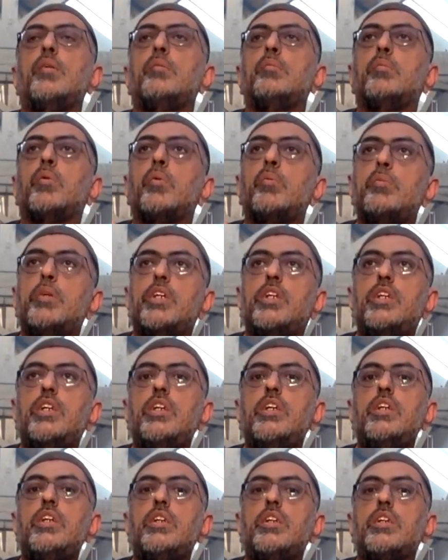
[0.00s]

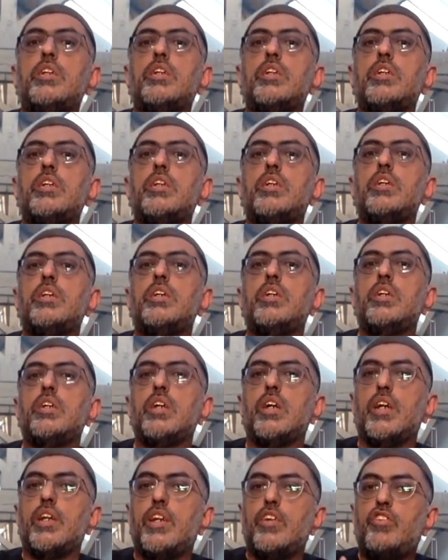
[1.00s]
Mu'mineen
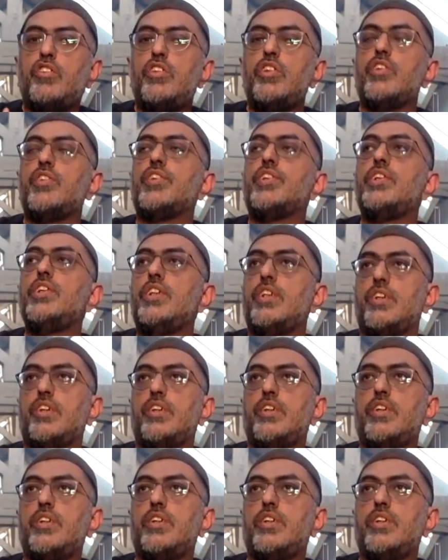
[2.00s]
and nashiteen.